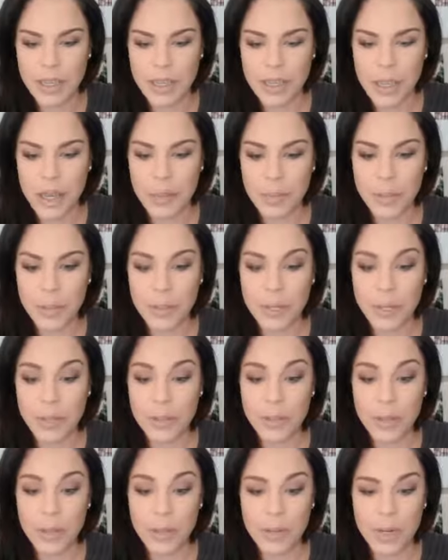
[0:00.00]
a pretty
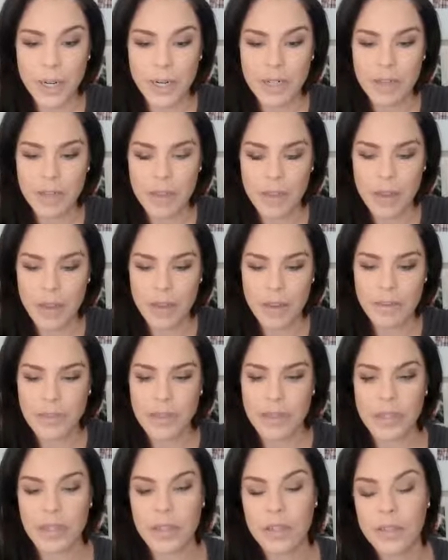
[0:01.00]
low price that I haven't
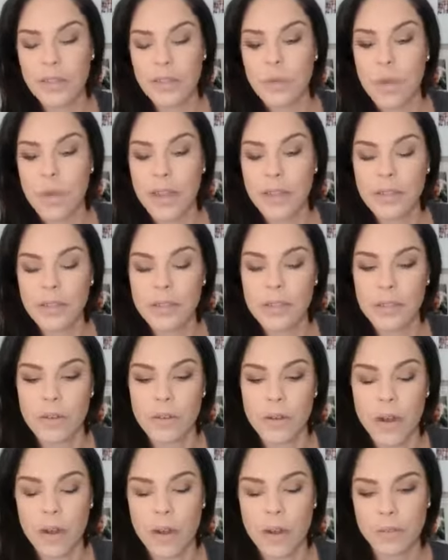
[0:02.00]
seen in a while. So
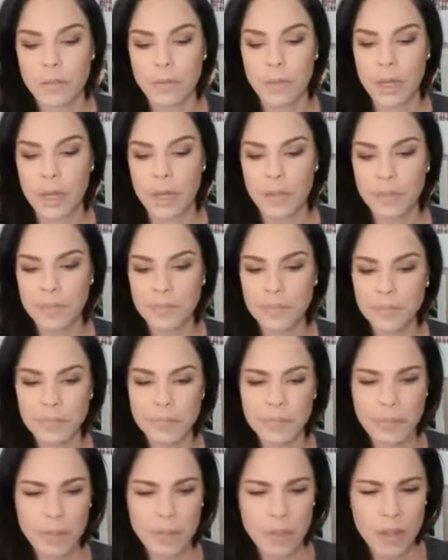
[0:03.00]
Caldwell,
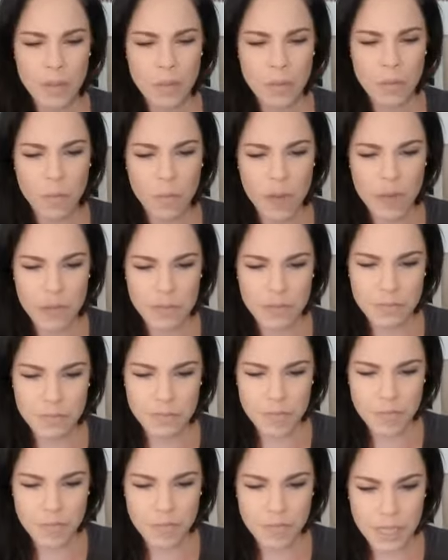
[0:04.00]

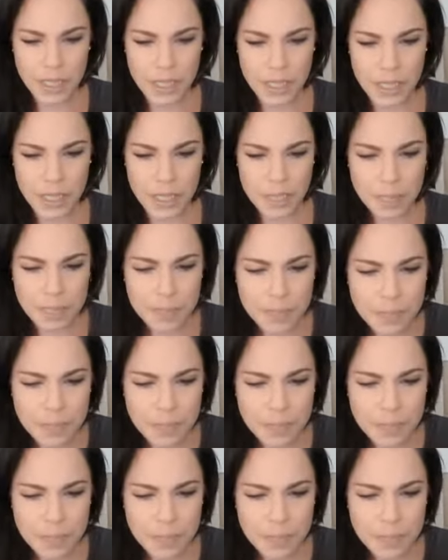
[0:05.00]
150.